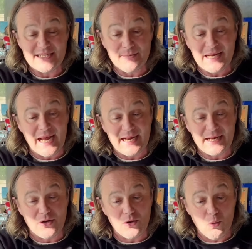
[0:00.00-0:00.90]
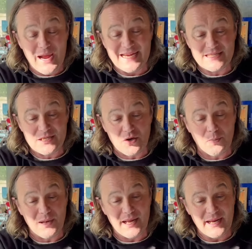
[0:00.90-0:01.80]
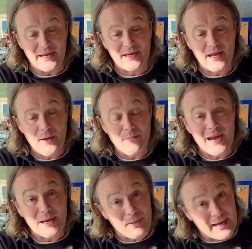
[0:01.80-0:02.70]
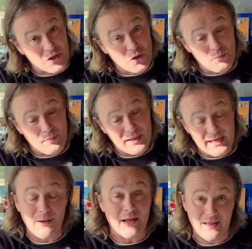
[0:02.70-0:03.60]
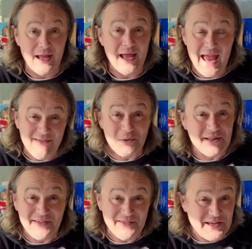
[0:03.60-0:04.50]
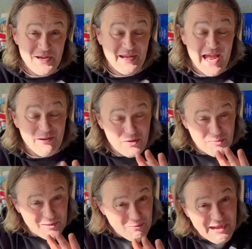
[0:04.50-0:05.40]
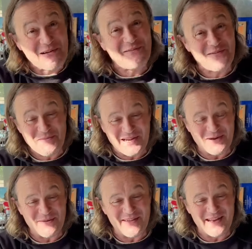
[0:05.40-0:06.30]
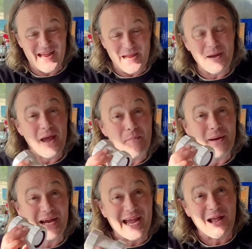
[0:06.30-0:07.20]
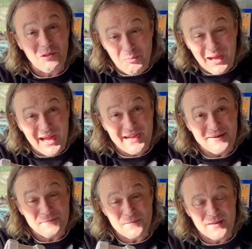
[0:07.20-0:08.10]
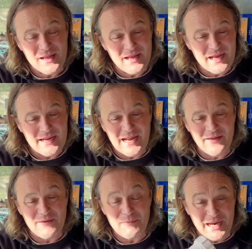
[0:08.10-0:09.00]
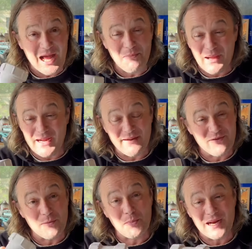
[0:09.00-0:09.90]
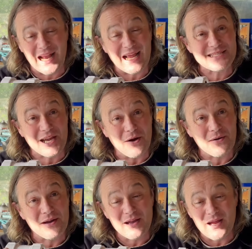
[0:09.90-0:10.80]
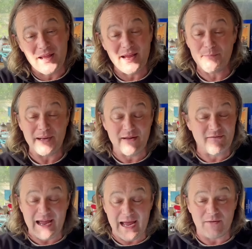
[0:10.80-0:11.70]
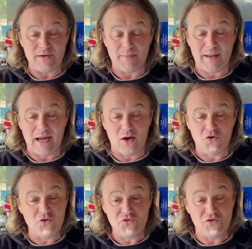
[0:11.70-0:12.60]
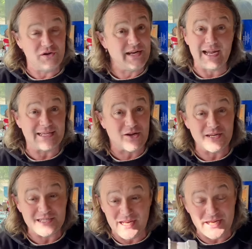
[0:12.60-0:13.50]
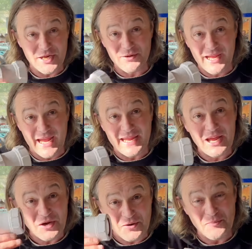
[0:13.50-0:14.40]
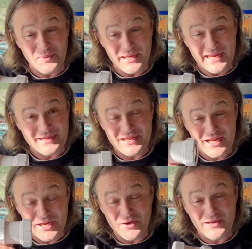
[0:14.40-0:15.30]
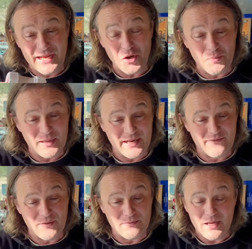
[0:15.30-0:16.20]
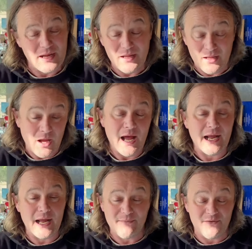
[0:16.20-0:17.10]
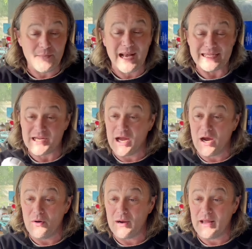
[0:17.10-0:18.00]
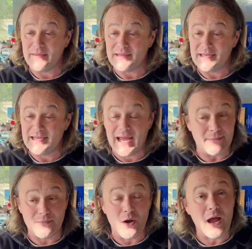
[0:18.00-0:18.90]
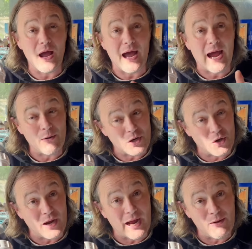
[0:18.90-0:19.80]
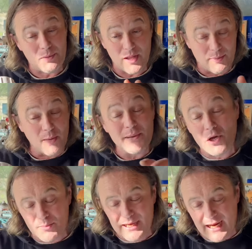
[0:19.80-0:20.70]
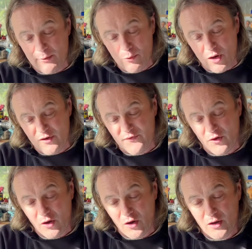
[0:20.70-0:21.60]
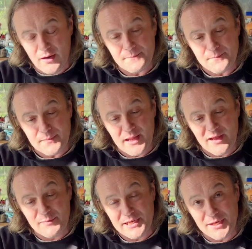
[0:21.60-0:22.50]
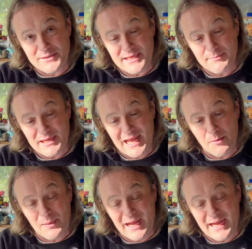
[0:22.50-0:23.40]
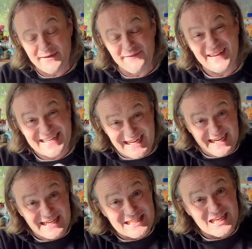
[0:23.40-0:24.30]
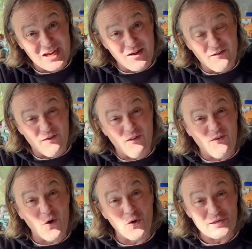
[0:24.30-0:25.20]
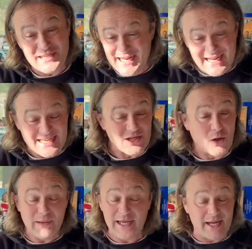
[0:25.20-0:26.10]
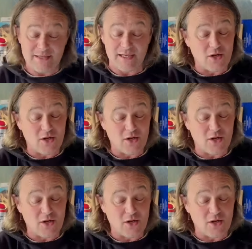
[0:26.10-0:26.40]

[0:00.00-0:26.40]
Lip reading: mechanical waste coupling made by a company. Well, everyone in the UK will be well familiar with the name MCALPINE. Now, the MCALPINE are from up at Glasgow, and they've been around about 100 years. Honestly, UK company from Glasgow, and yet the plumbing company I work for have been using MCALPINE fittings for 40 years. That's all we use.